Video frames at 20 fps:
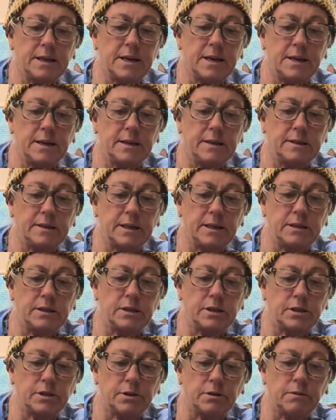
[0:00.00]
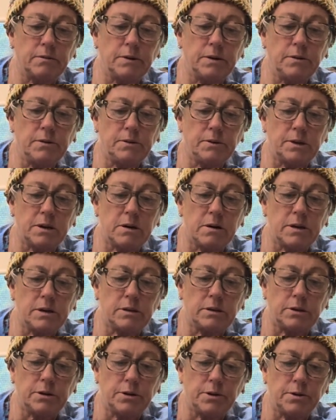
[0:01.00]
is it screws
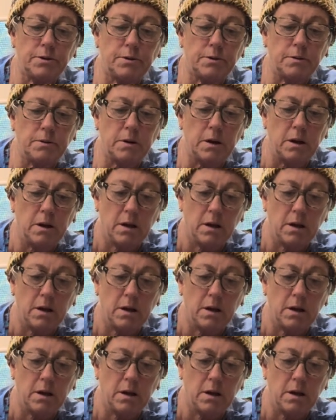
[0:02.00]
onto